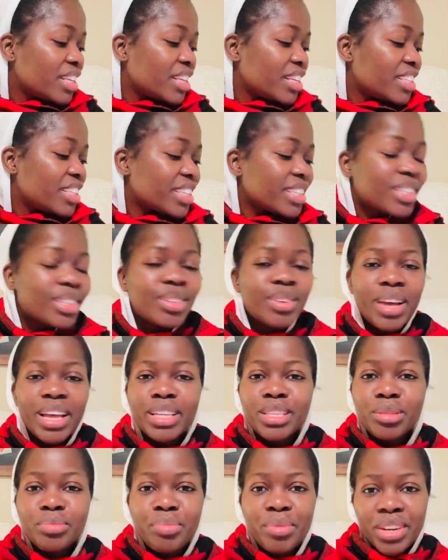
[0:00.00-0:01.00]
just to
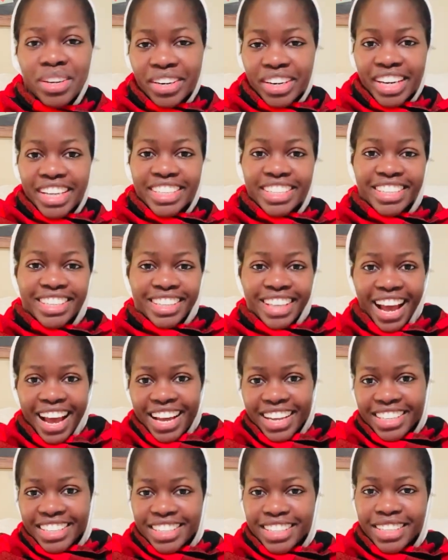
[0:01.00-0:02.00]
experience
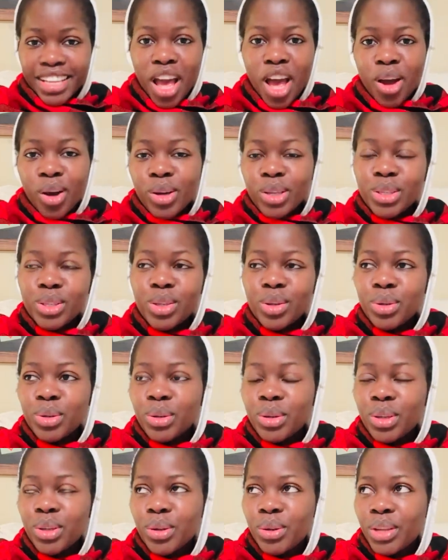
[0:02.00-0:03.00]
that, because
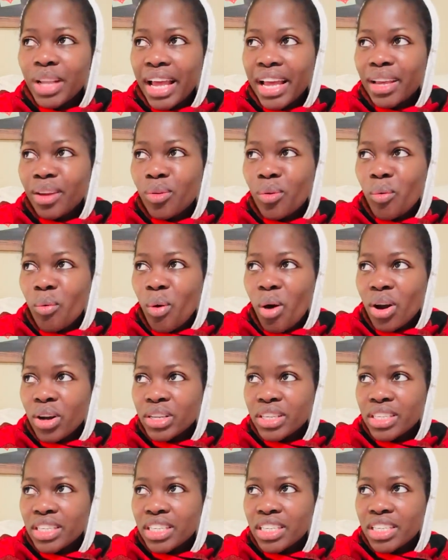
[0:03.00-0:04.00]
you like
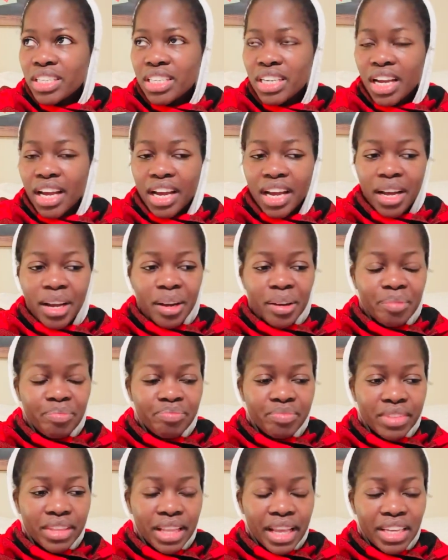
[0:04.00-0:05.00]
watch
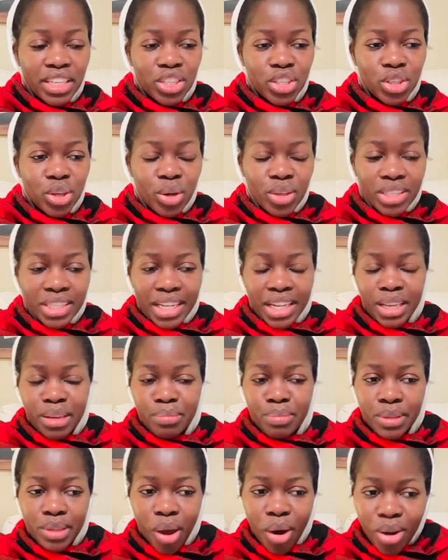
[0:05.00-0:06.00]
like short
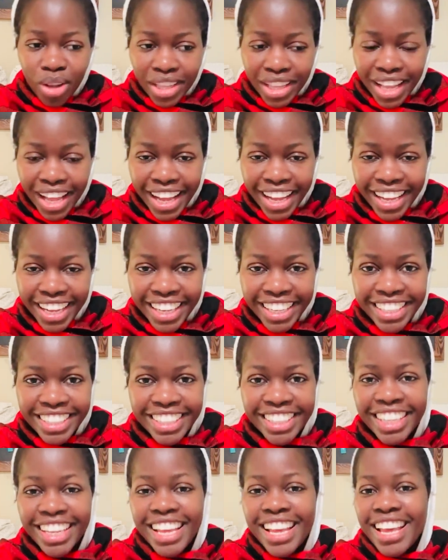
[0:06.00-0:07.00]
clips
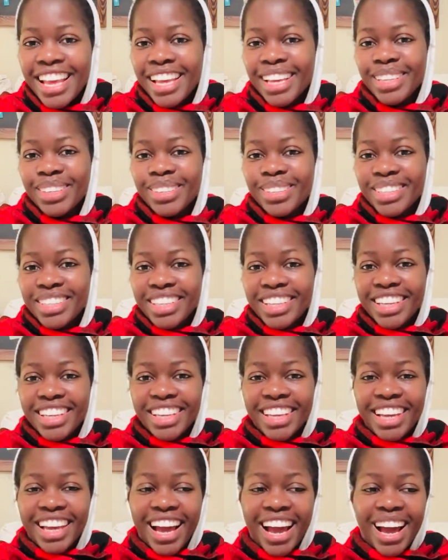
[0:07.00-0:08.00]
online, and you
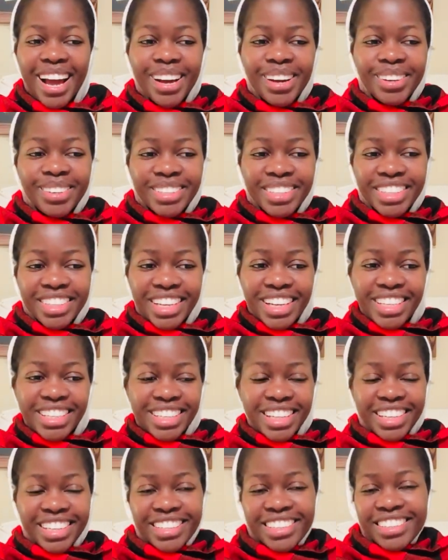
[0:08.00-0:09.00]
see how
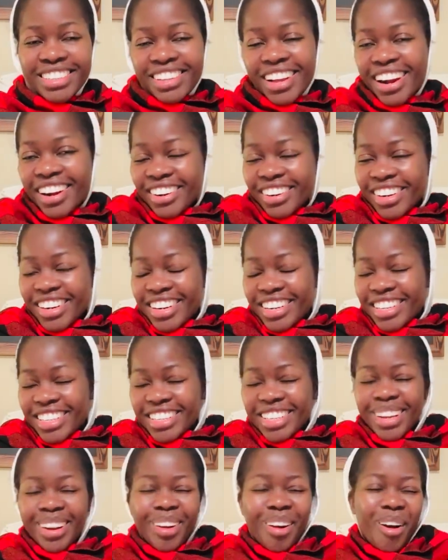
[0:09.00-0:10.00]
just
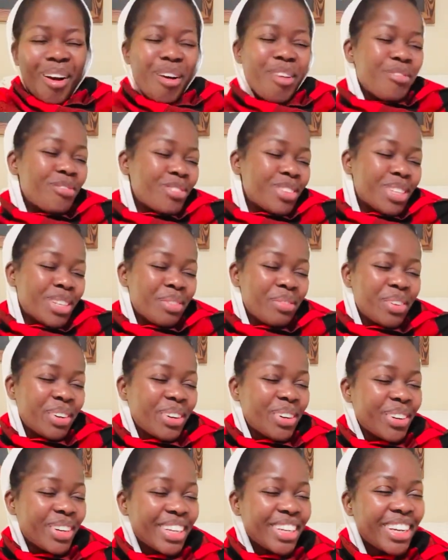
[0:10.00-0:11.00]
luxurious and
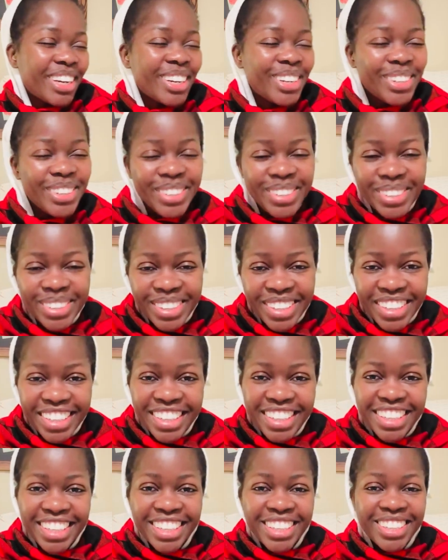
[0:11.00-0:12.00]
comfortable and
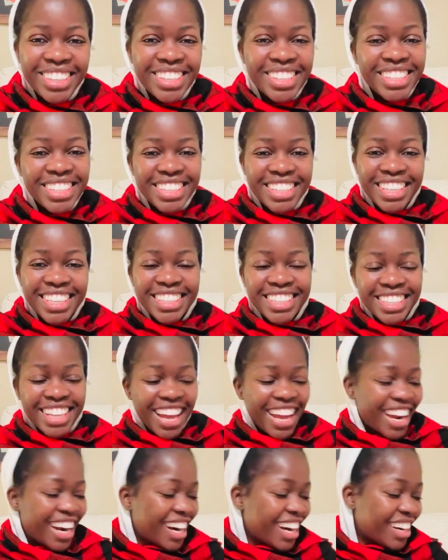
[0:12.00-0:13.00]
cool, you know, those seats
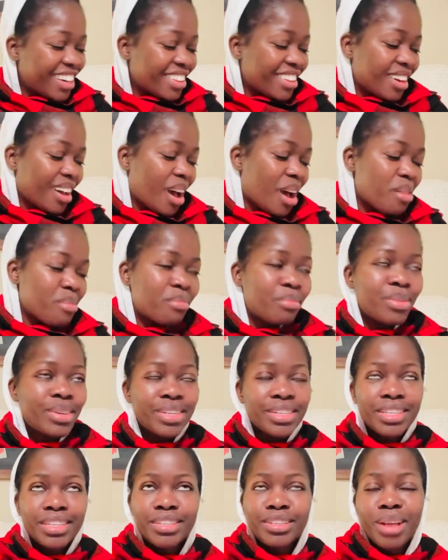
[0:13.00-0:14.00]
are. The
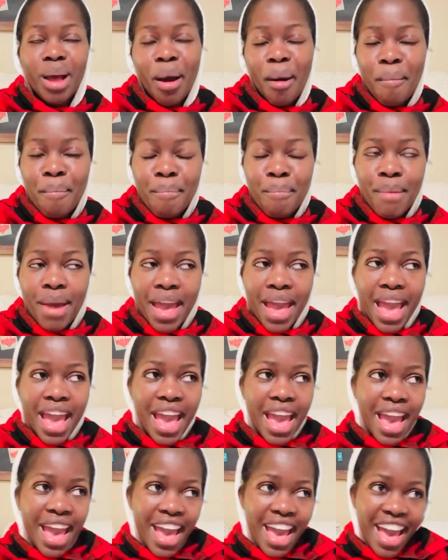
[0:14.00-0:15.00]
ambience is
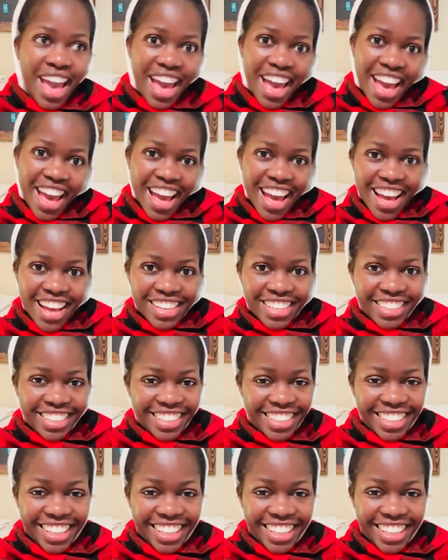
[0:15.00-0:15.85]
amazing.